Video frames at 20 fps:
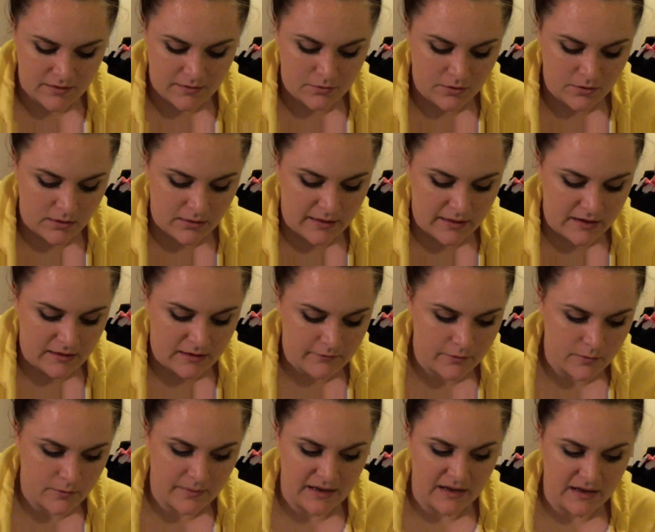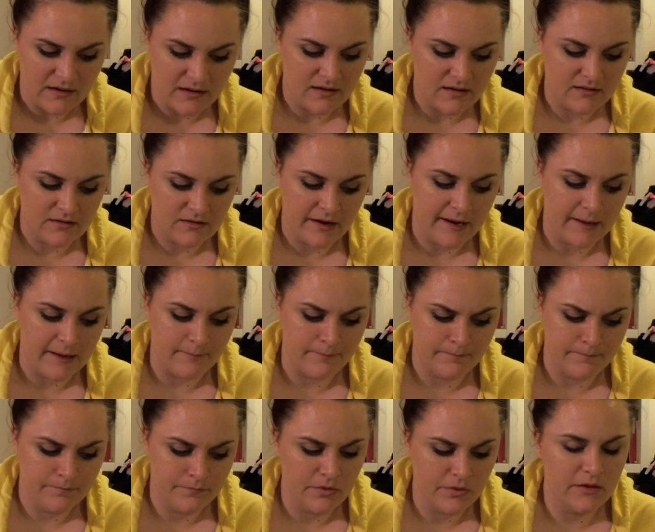I really like it for my
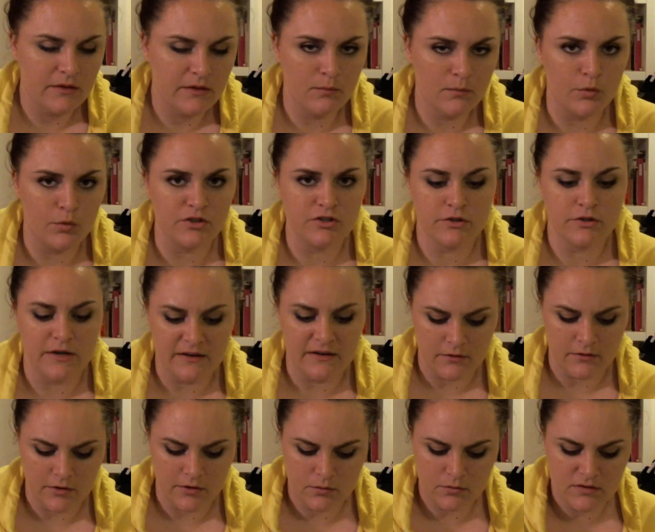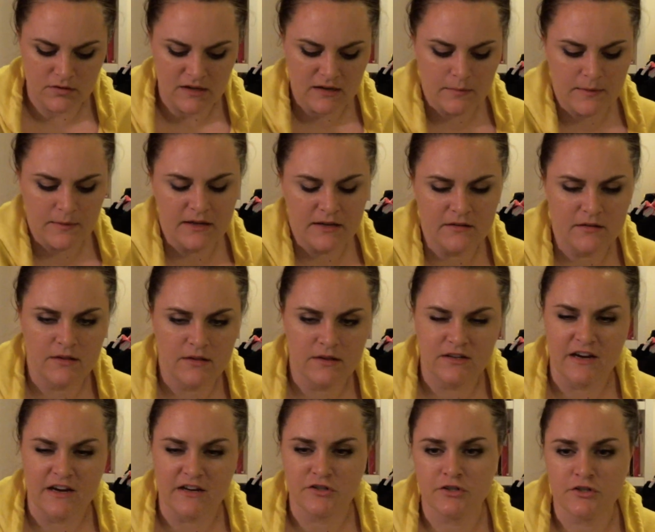daytime moisturizer. You'd think because of the
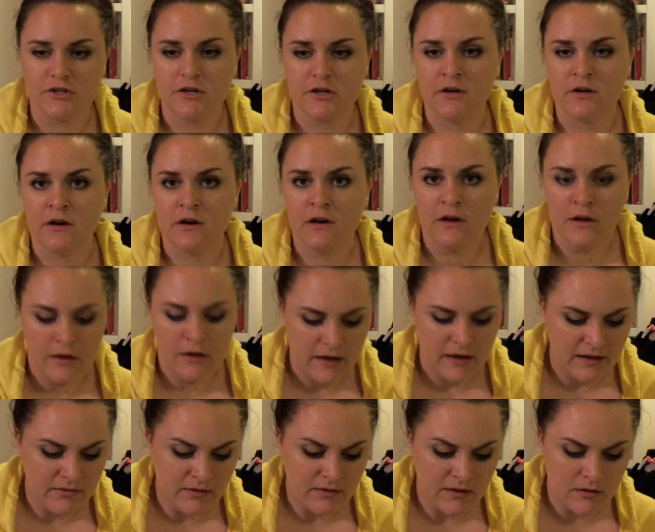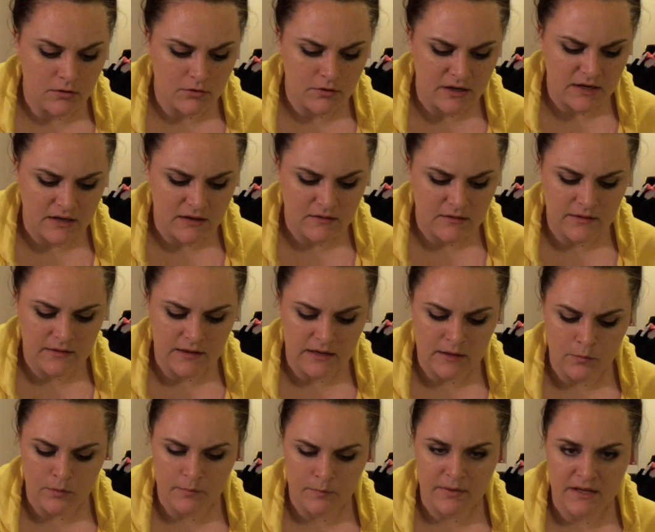texture and the ingredients that
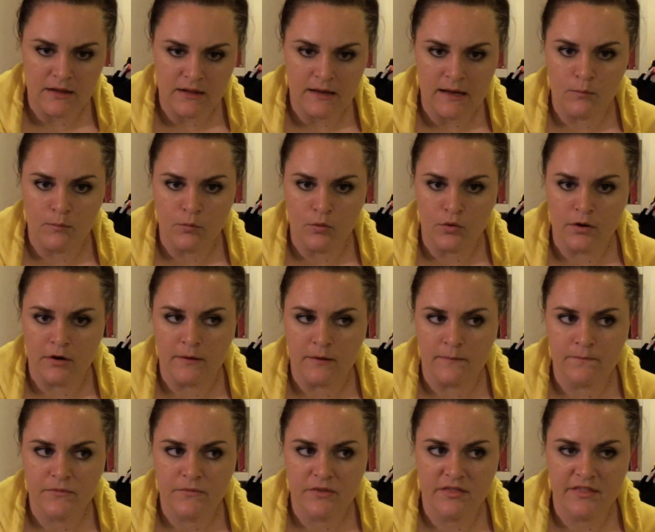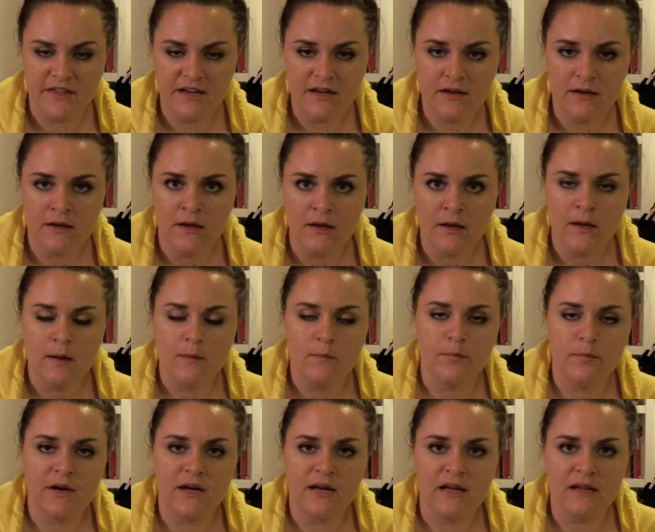it would be a lot more thick,
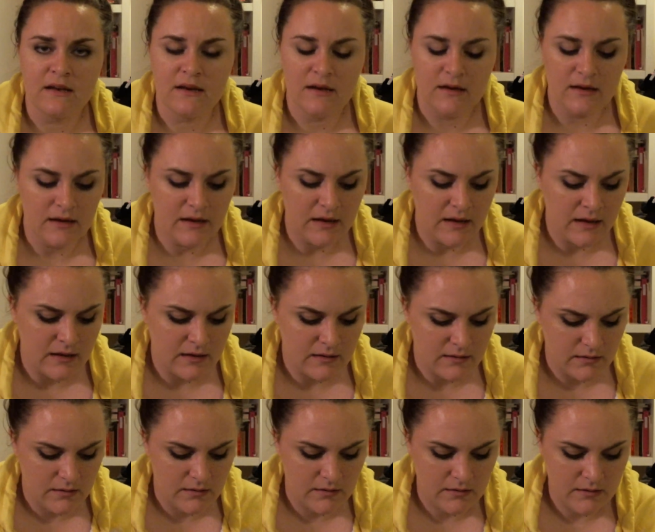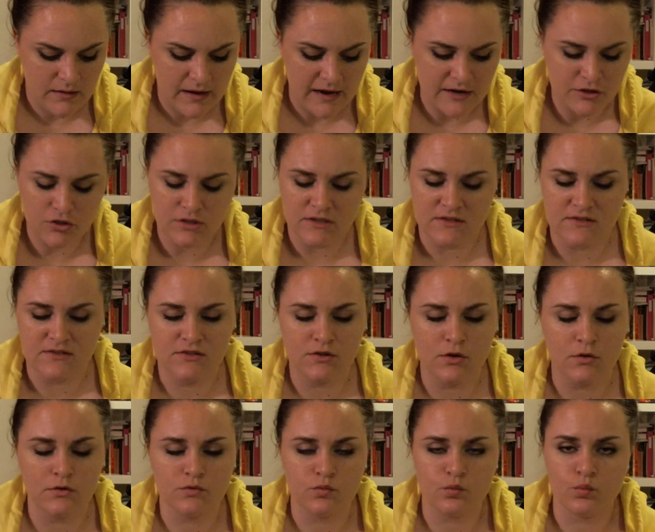but it actually
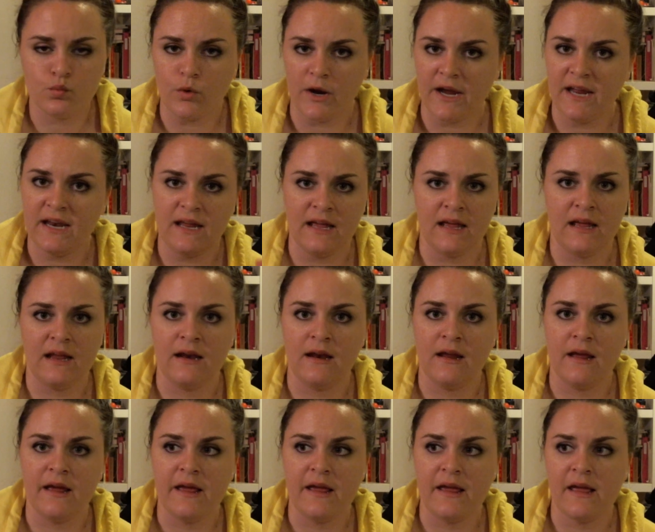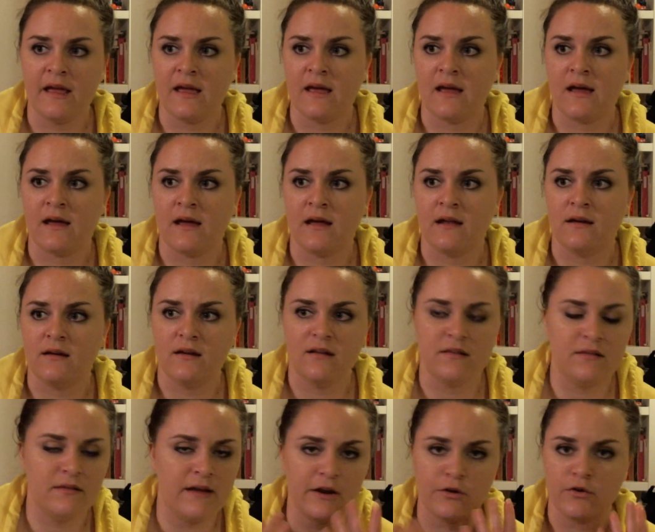soaks right in and
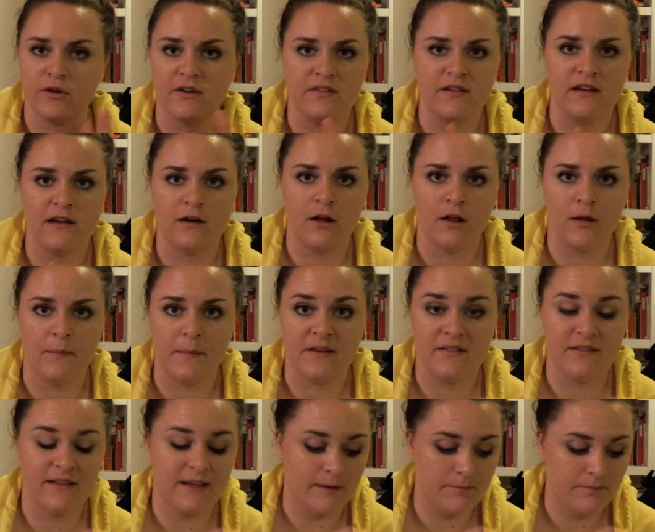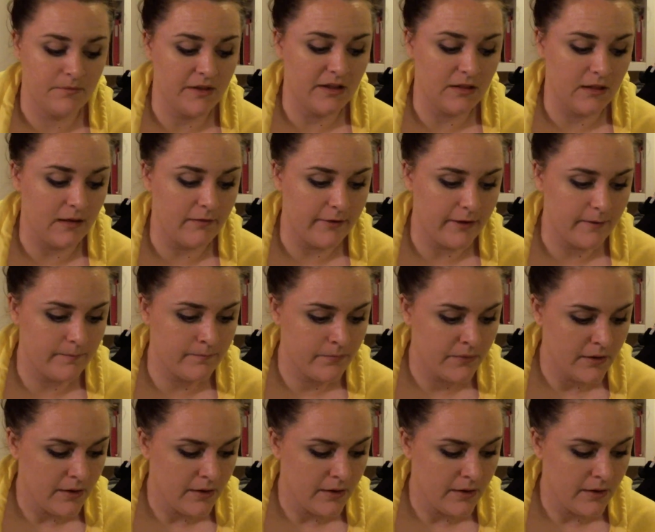is not greasy at all on my skin. I love it.